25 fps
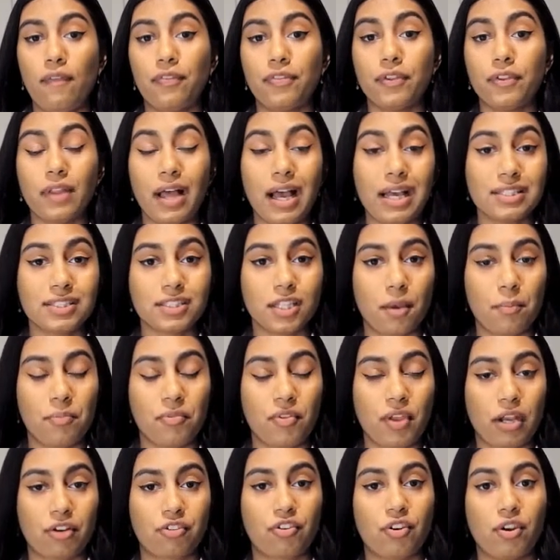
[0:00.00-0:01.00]
The last
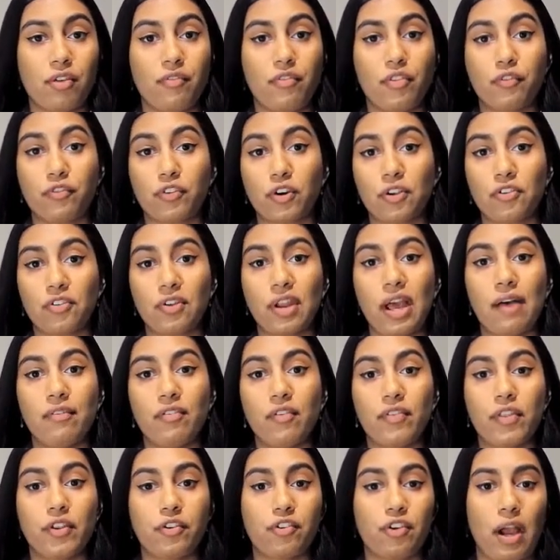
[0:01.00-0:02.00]
subsection of the first half
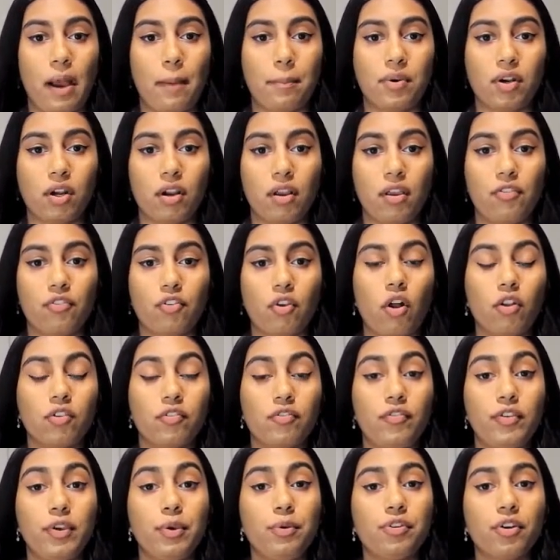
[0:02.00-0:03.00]
of the chapter is called
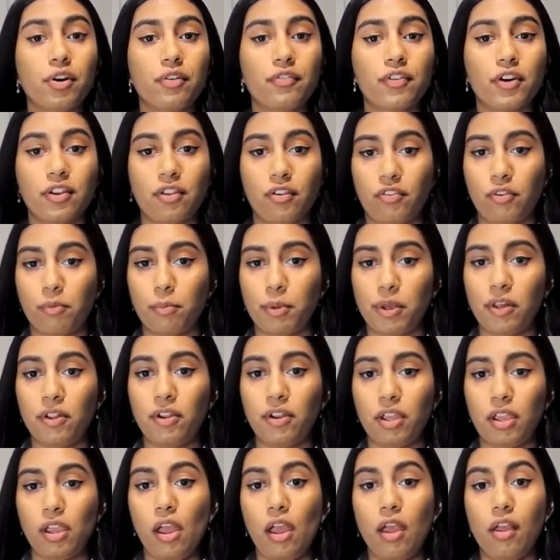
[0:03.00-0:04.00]
Future for
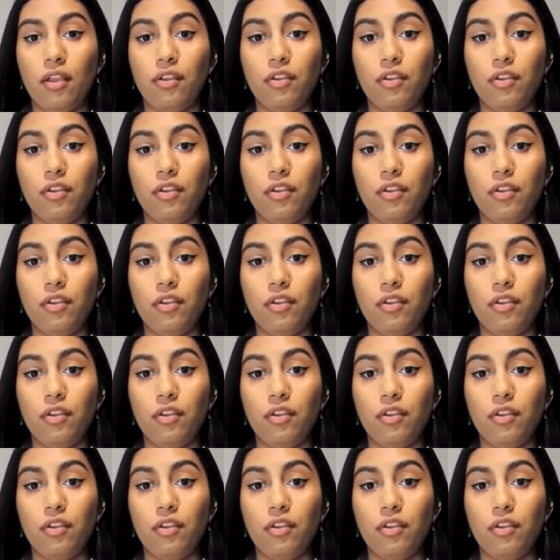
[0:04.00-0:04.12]
Disability,